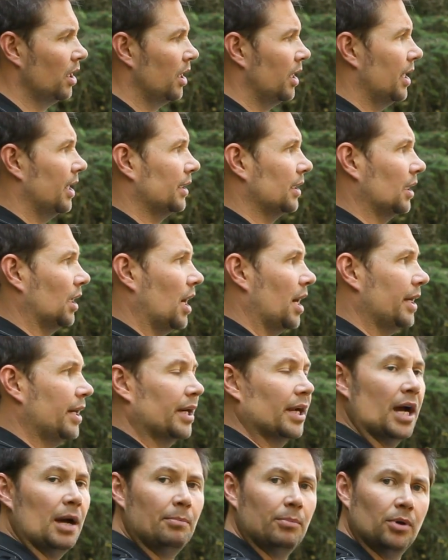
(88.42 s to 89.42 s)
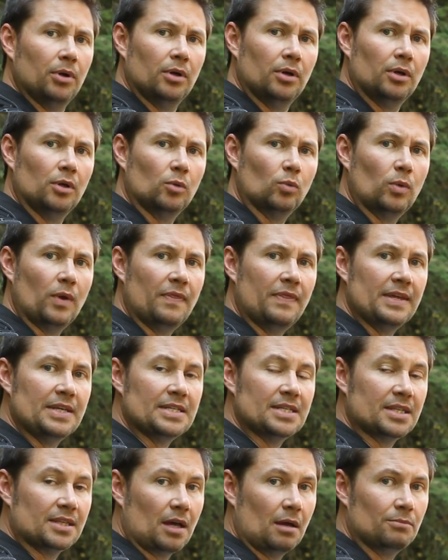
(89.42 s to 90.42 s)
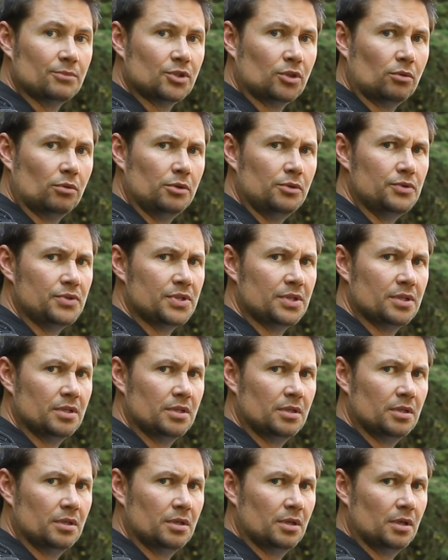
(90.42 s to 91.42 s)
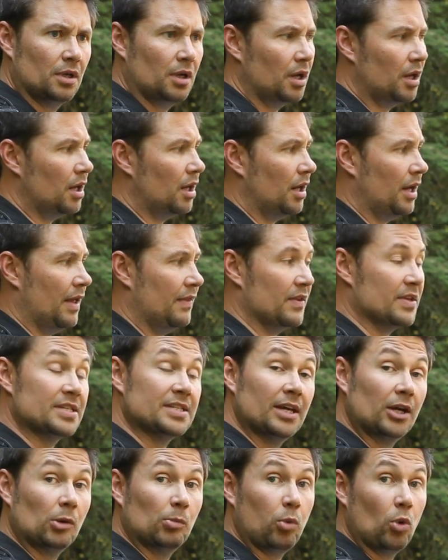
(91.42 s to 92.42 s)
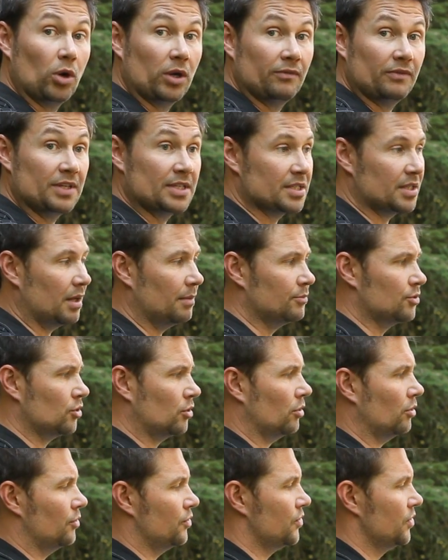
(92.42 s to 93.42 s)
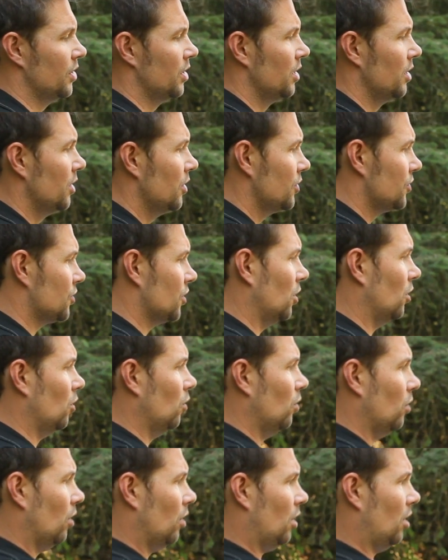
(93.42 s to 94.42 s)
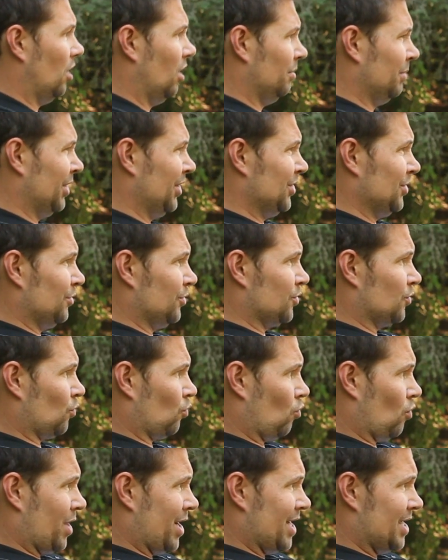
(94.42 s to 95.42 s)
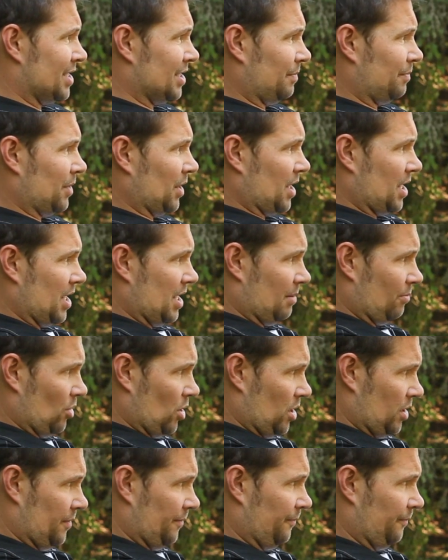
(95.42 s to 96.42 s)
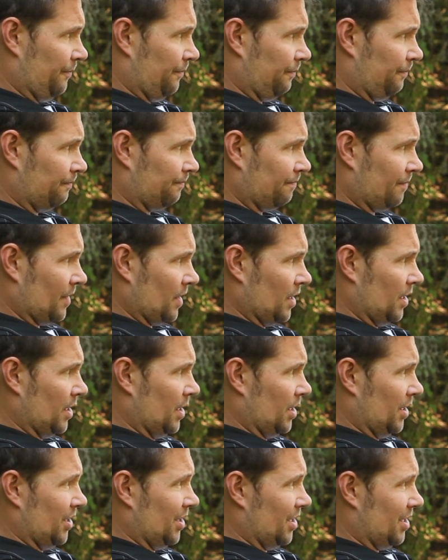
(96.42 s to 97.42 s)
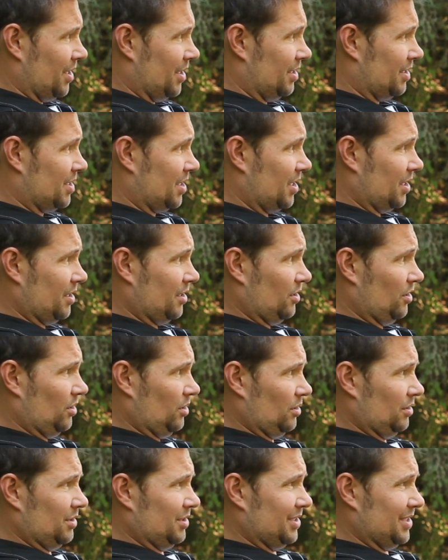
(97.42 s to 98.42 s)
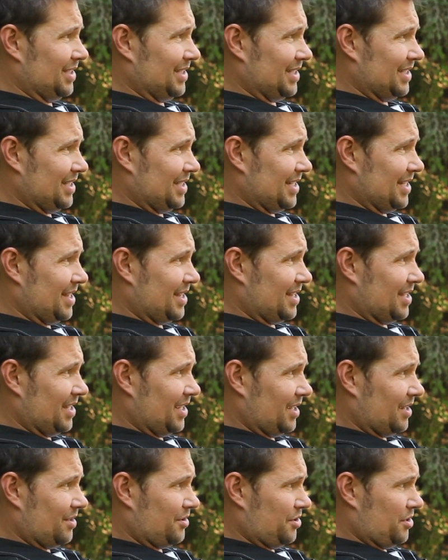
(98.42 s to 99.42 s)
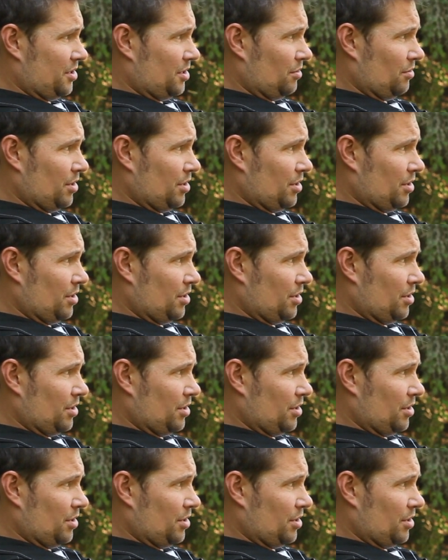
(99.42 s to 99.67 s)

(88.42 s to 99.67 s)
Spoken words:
and line it up with these thumb screws. And the center point of these thumb screws. So all I'm going to do is raise up the camera until I think, all